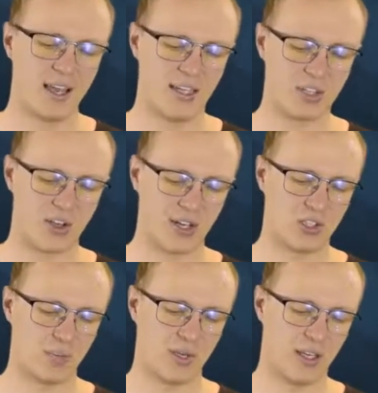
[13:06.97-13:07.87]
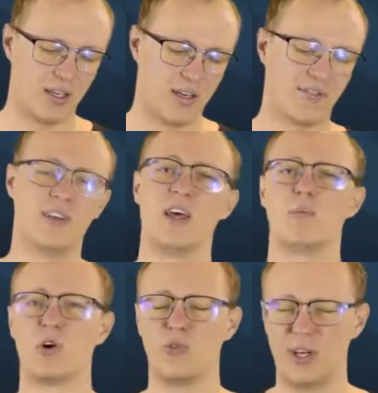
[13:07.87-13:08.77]
is going to be the
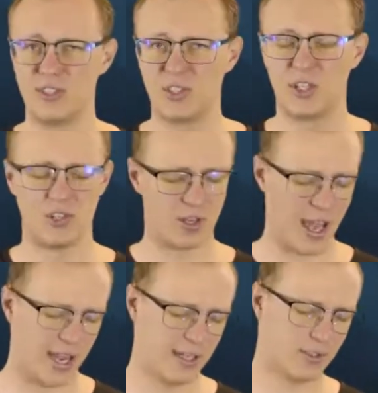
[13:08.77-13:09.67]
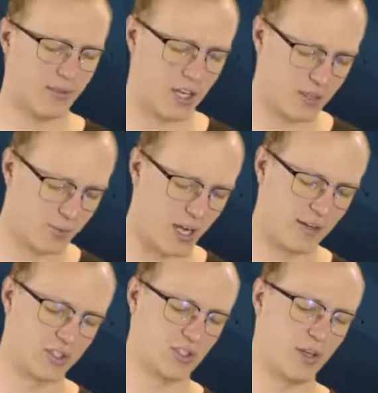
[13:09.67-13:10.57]
number of ways you can do A divided by
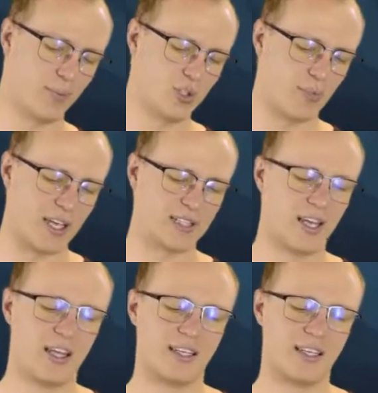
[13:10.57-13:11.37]
the sample space